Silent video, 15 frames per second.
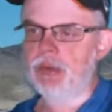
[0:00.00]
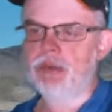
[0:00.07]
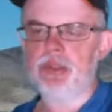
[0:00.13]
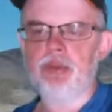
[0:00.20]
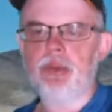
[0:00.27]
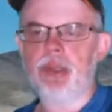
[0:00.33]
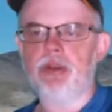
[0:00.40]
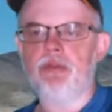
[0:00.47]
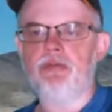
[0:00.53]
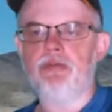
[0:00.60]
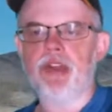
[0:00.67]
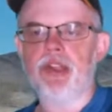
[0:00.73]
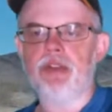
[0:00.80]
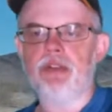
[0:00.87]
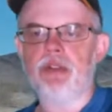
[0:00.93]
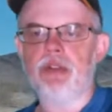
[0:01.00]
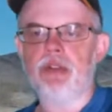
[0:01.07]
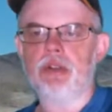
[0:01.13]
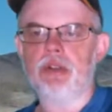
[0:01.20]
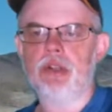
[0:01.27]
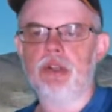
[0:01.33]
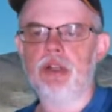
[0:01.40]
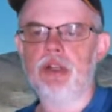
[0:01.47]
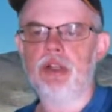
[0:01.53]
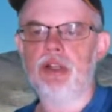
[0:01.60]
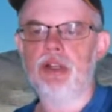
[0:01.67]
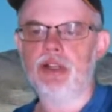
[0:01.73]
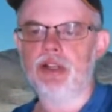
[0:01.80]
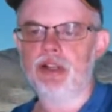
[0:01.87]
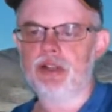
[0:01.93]
why would you make a fake drug?
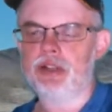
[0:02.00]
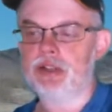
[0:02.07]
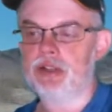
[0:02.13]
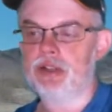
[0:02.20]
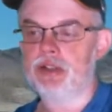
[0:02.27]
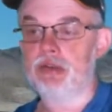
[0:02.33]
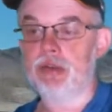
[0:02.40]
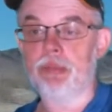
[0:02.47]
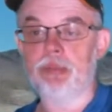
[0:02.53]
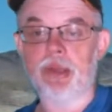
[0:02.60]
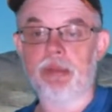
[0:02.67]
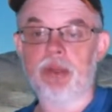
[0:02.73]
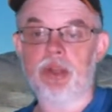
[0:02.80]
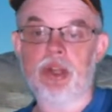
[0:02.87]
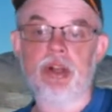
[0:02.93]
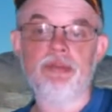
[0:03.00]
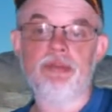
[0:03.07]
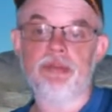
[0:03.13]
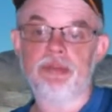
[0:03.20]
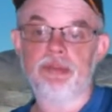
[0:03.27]
To rip people off?